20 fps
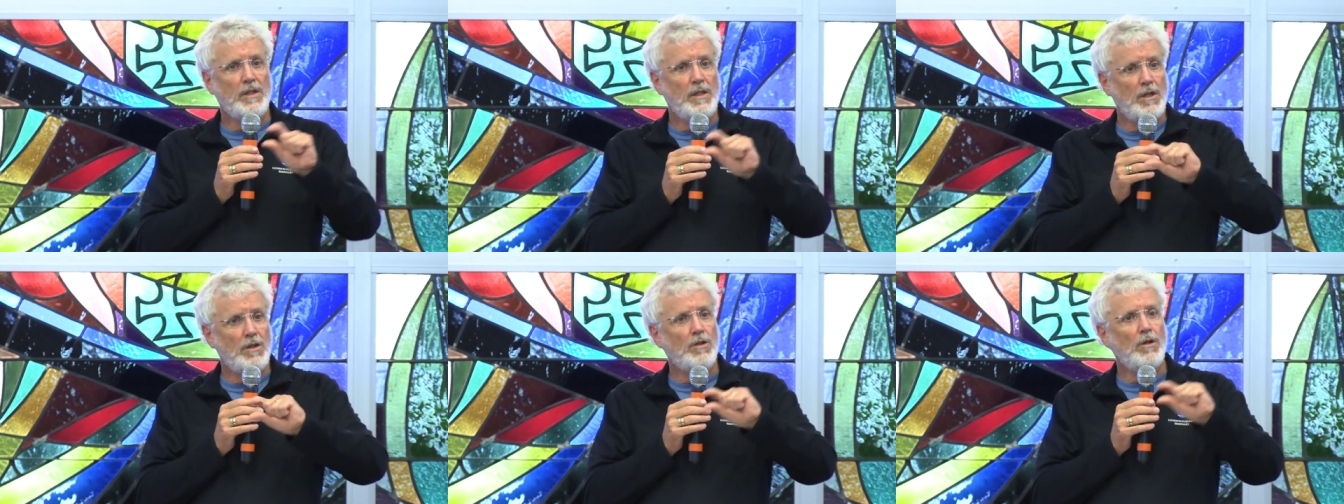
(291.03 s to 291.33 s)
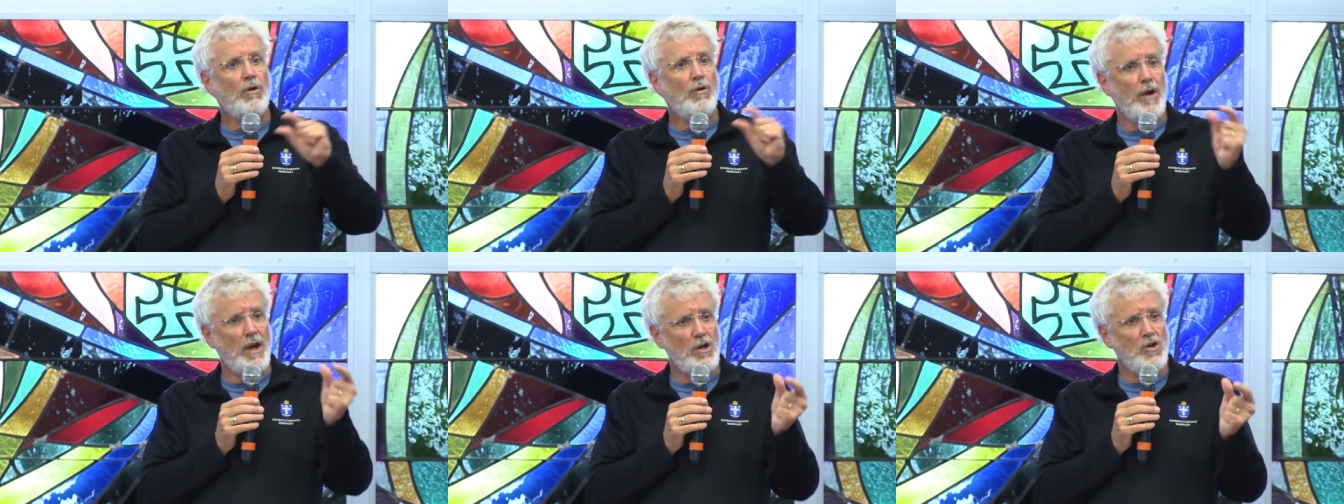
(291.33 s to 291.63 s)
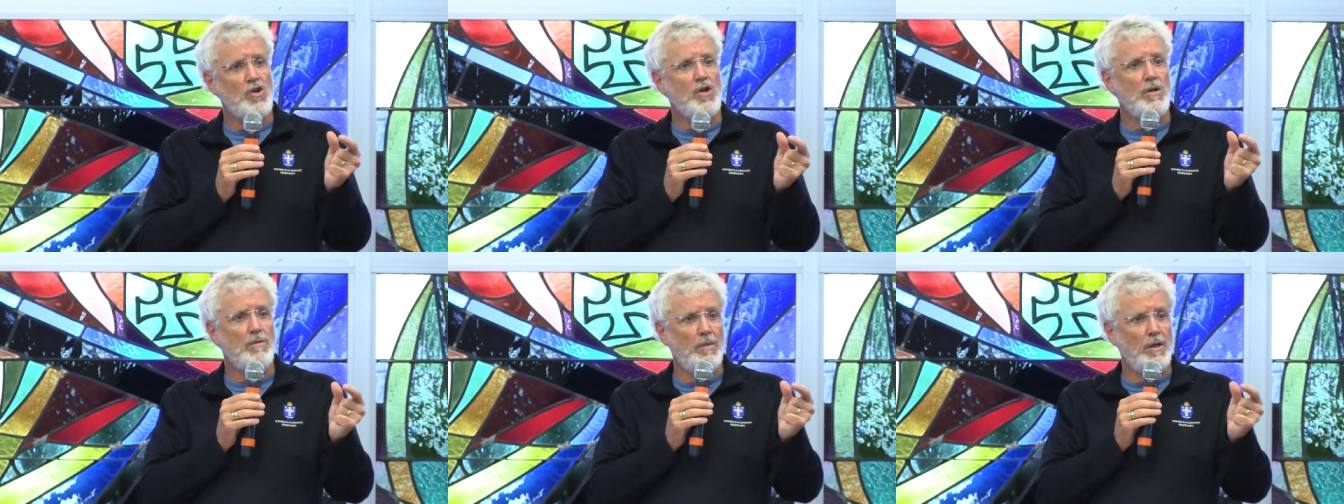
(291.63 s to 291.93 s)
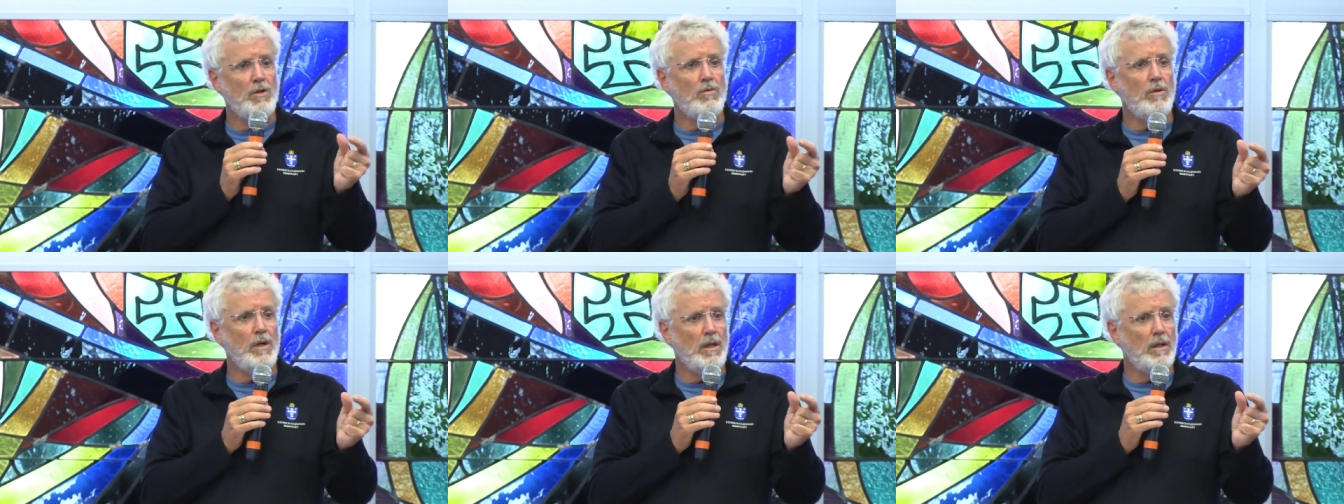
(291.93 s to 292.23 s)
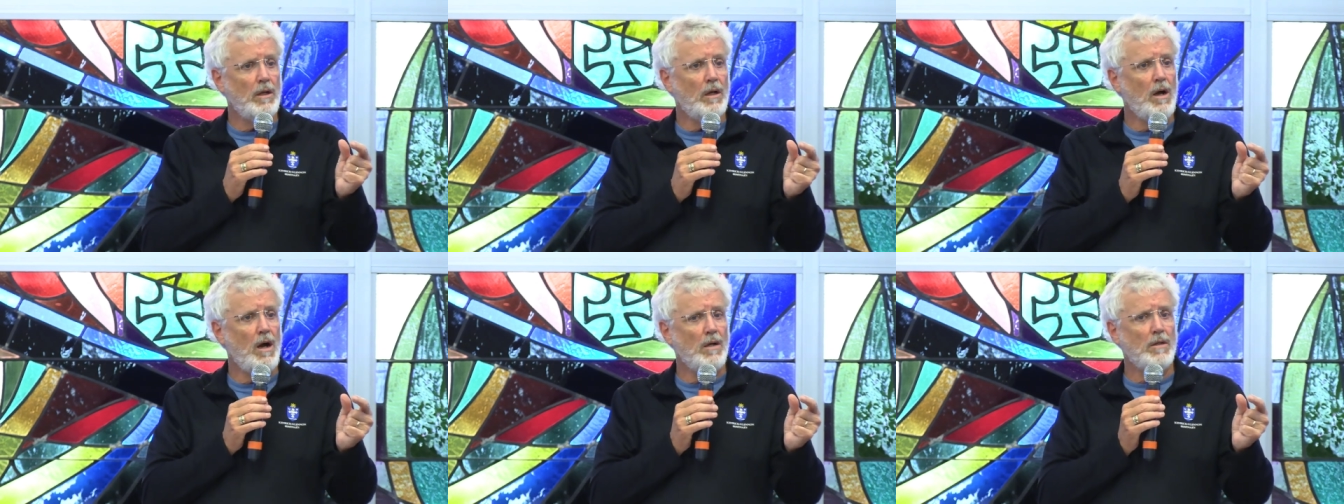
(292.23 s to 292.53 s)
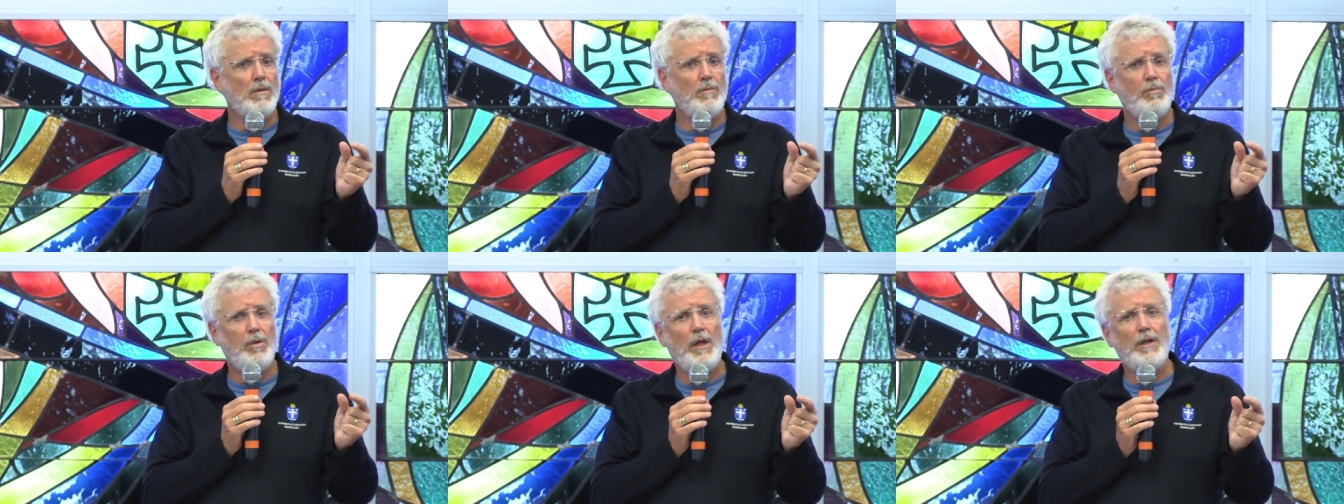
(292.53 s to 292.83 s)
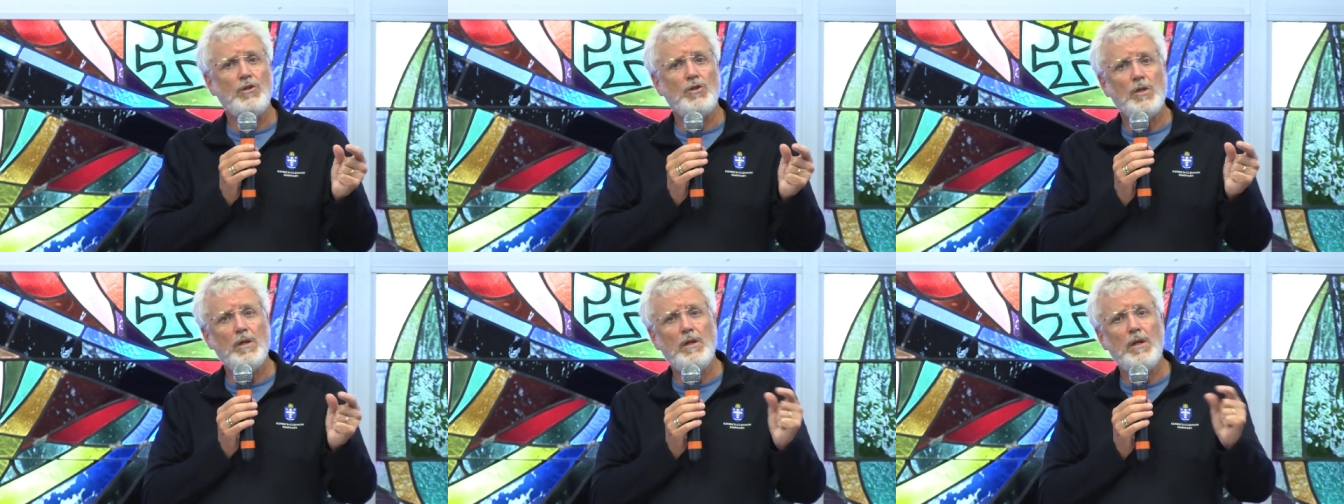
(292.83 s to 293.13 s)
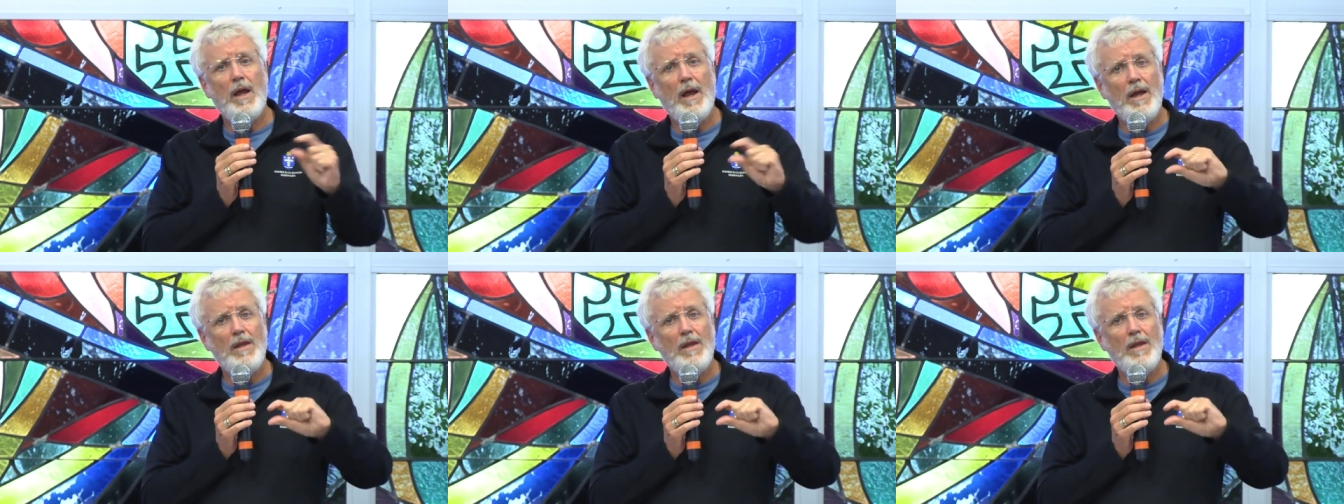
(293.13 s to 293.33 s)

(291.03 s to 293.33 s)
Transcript: an integration between the contemplation